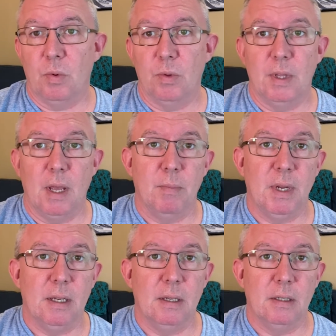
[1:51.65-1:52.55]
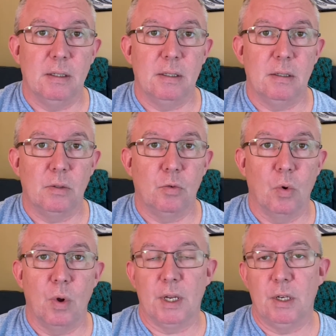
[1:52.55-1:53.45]
whether that means
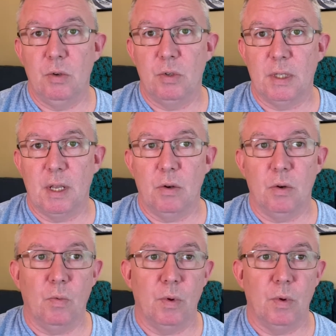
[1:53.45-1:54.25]
growing a newsletter,